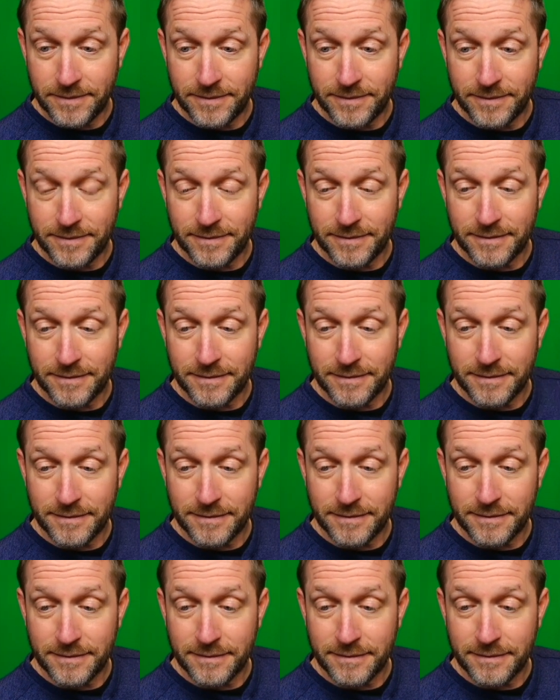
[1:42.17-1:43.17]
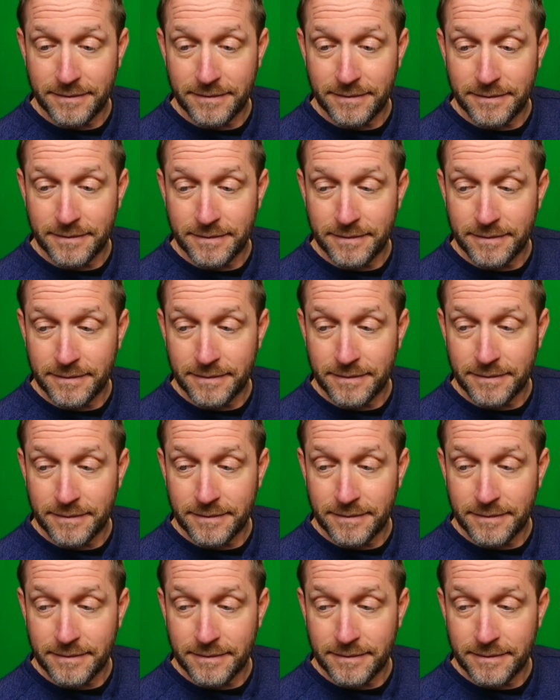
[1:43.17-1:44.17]

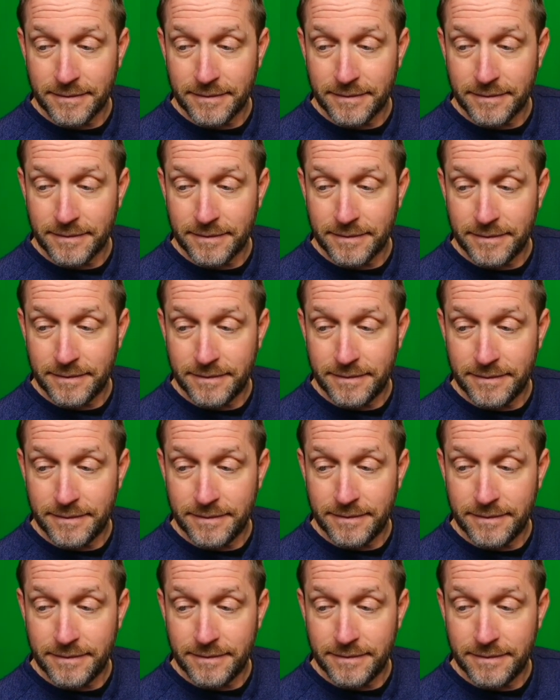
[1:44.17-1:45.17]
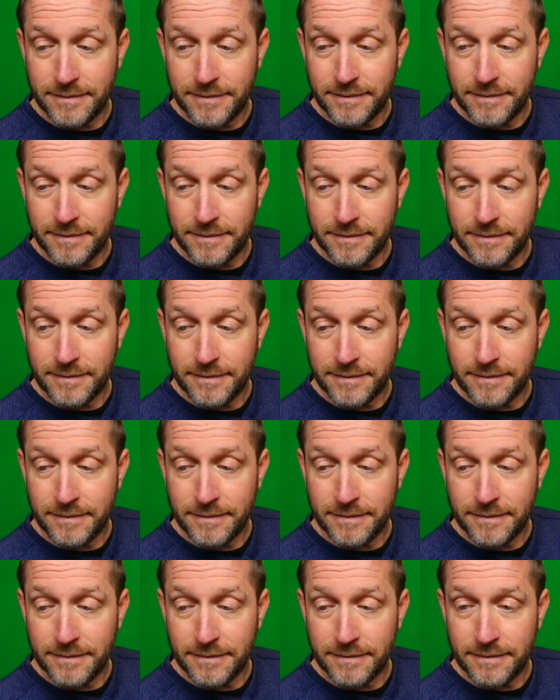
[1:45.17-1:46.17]

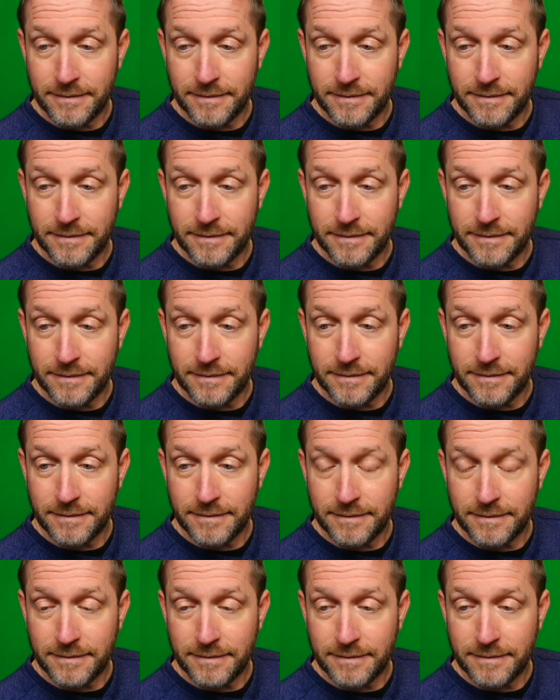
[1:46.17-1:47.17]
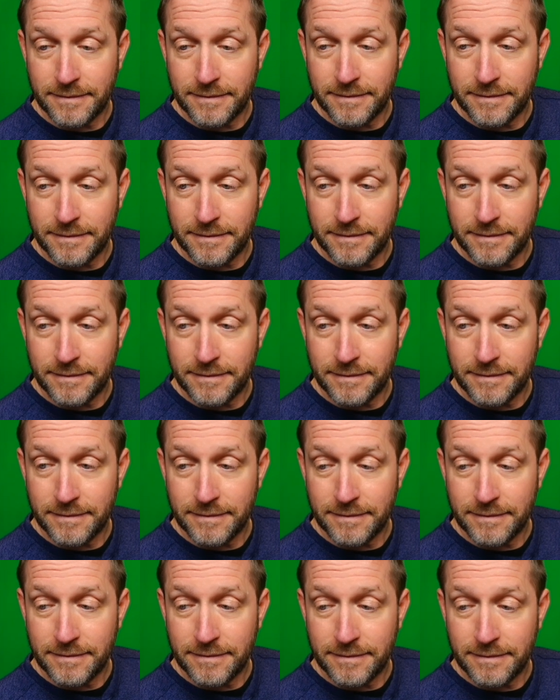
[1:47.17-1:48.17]

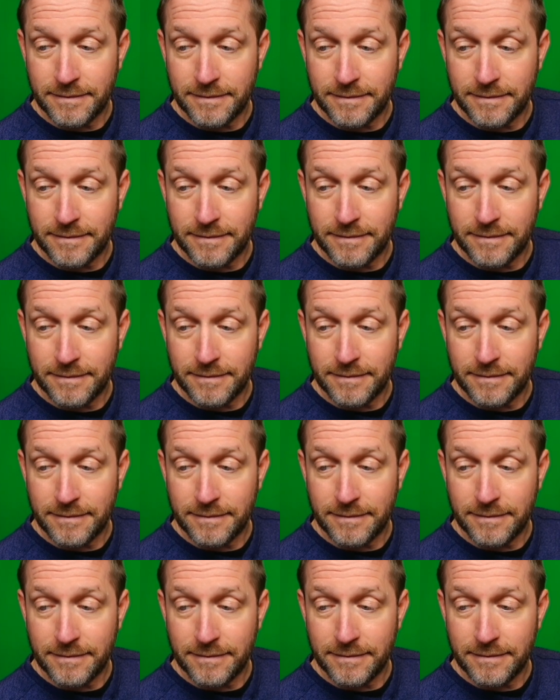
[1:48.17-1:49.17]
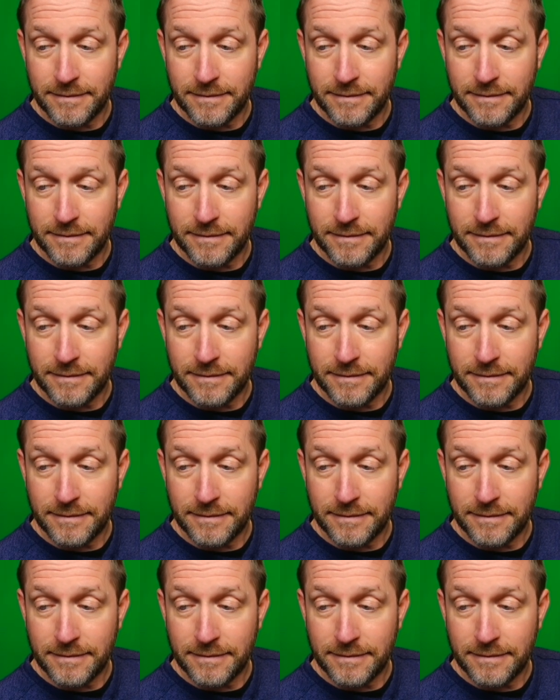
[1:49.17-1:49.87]
Nobody speaks.